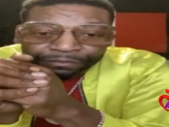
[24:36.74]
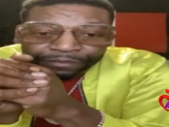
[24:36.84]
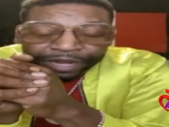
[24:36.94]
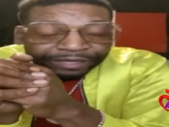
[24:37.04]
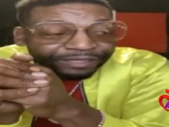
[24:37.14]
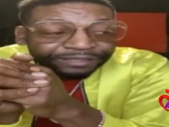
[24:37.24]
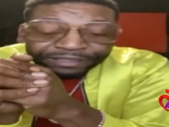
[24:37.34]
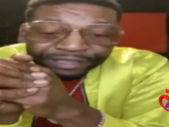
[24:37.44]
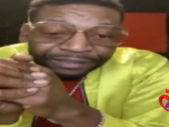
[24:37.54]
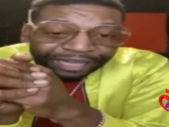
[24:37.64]
And these
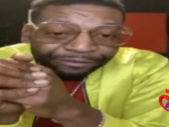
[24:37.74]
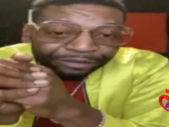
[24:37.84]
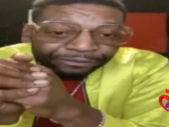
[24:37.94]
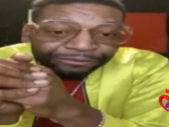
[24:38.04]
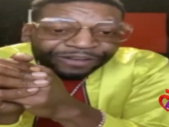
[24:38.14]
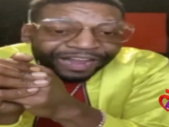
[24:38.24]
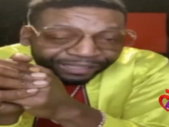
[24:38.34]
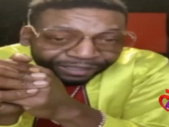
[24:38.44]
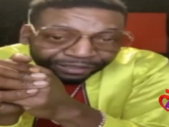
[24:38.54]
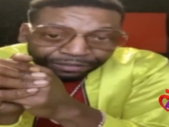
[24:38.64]
things I've
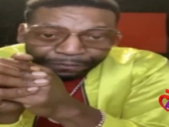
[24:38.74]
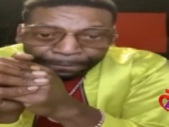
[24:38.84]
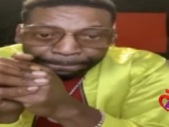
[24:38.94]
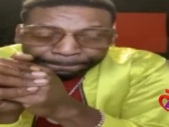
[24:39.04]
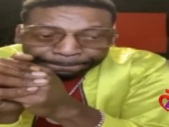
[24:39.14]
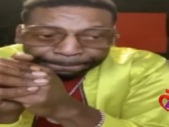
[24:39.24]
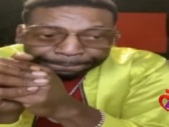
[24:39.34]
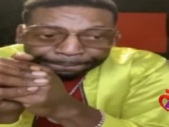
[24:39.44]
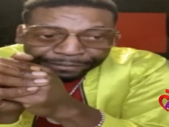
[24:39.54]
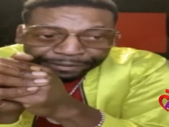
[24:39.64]
confided
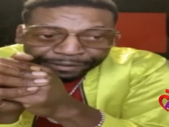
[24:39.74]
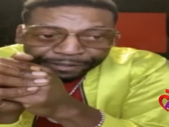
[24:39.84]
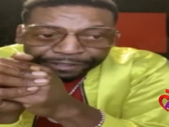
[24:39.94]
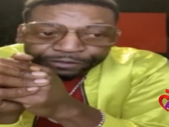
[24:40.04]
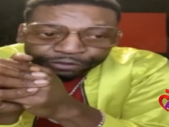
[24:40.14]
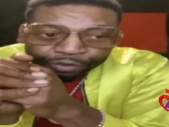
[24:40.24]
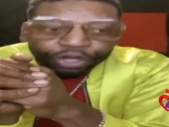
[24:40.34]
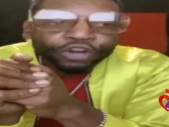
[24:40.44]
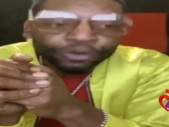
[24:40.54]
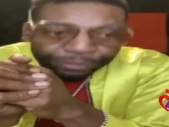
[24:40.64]
into
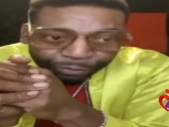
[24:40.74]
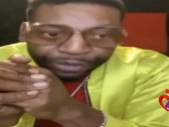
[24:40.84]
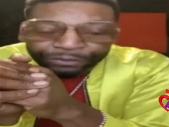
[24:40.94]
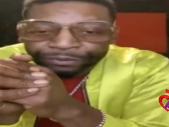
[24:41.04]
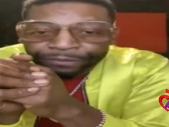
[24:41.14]
Kirby with.